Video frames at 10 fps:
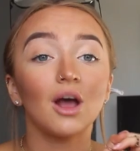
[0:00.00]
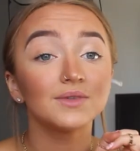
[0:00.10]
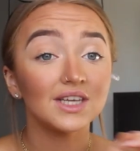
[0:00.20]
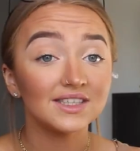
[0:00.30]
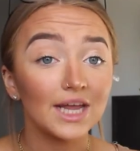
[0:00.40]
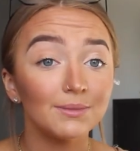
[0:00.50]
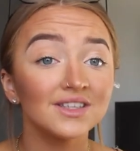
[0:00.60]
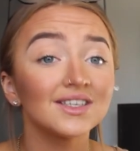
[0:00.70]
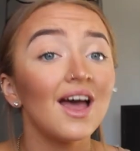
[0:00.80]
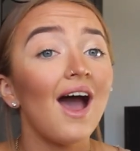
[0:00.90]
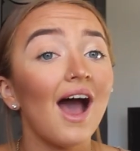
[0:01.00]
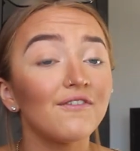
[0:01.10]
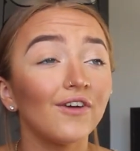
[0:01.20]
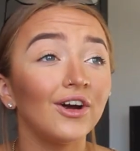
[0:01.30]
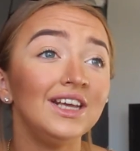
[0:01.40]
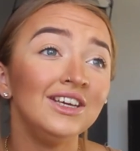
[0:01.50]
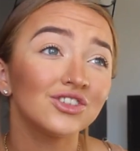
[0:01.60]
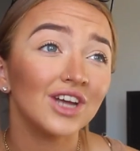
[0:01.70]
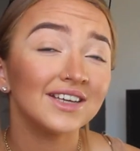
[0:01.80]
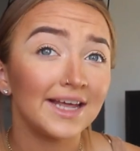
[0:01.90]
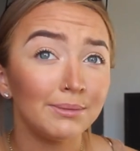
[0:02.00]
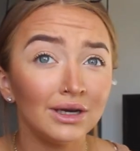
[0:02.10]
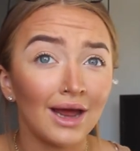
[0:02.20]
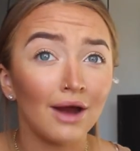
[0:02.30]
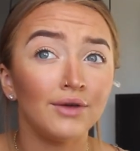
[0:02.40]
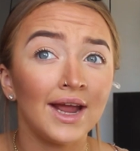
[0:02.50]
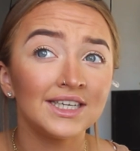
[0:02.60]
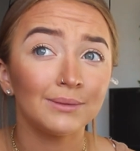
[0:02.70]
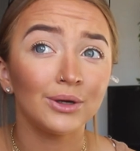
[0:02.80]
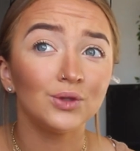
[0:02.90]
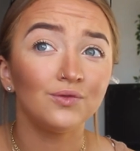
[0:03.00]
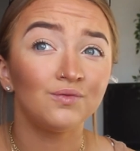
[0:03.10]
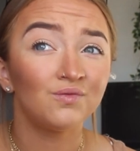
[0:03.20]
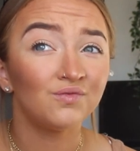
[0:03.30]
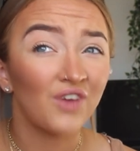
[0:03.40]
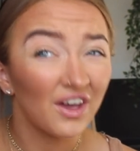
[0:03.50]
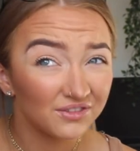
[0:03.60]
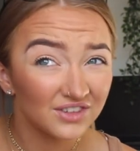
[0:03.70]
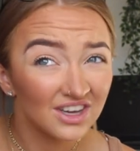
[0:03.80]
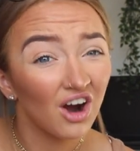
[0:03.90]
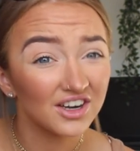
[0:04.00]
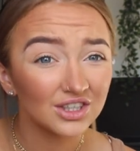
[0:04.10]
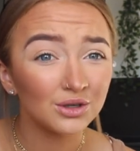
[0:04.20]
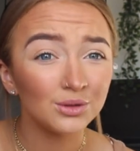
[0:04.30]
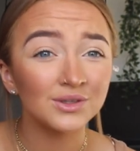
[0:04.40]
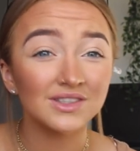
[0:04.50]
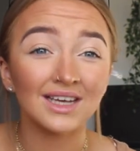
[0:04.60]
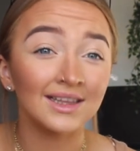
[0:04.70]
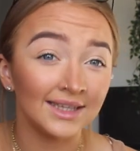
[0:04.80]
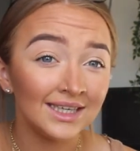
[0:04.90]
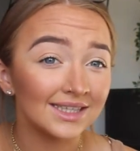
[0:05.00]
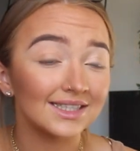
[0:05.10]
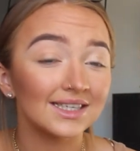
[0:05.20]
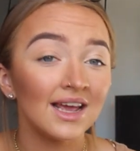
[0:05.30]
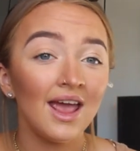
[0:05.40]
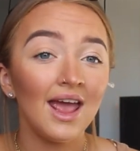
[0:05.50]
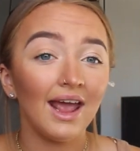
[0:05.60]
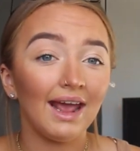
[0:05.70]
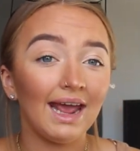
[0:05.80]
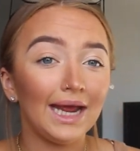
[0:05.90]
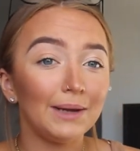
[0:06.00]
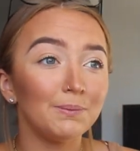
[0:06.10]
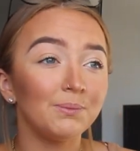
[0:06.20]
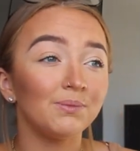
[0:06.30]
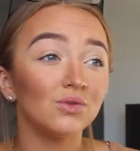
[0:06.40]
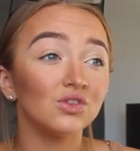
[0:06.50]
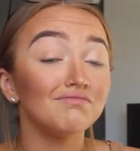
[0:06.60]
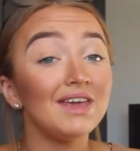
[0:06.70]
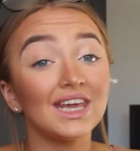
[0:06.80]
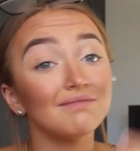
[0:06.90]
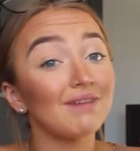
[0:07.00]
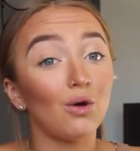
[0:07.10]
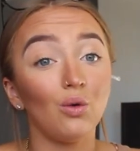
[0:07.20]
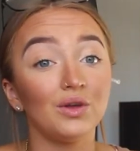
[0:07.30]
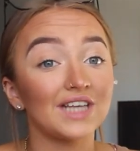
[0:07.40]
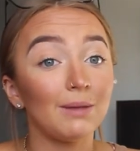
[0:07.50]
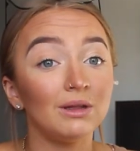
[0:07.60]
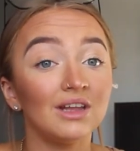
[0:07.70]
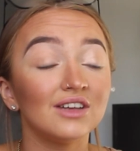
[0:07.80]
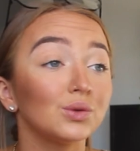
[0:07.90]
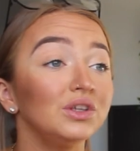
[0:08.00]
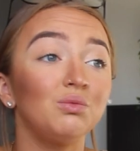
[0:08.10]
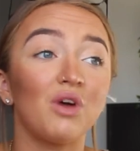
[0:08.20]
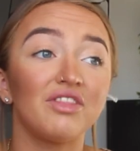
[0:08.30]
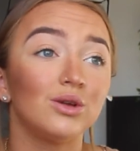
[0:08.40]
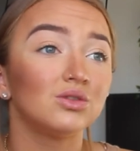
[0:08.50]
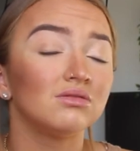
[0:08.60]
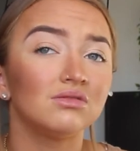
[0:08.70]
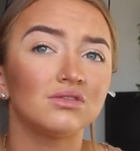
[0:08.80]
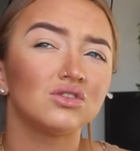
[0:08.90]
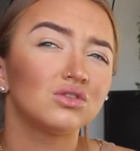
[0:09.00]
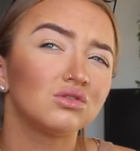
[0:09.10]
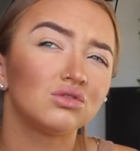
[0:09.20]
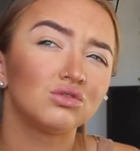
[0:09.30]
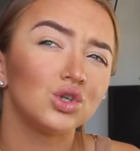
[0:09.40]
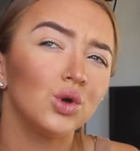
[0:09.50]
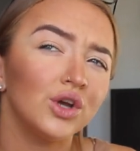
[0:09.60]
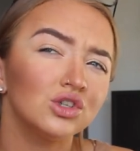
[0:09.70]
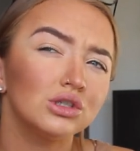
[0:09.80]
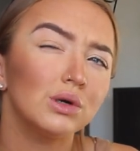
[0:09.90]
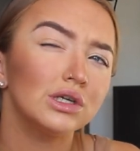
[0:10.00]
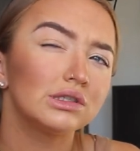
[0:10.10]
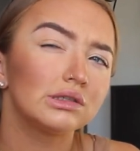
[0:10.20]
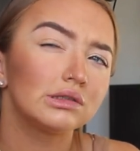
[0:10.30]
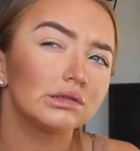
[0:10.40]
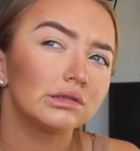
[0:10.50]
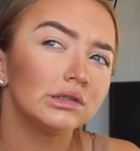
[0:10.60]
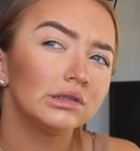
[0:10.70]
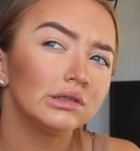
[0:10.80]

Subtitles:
comes to assignments. For each assignment, I read about 50 articles at least, making my whole assignment. It's only 1,200 words?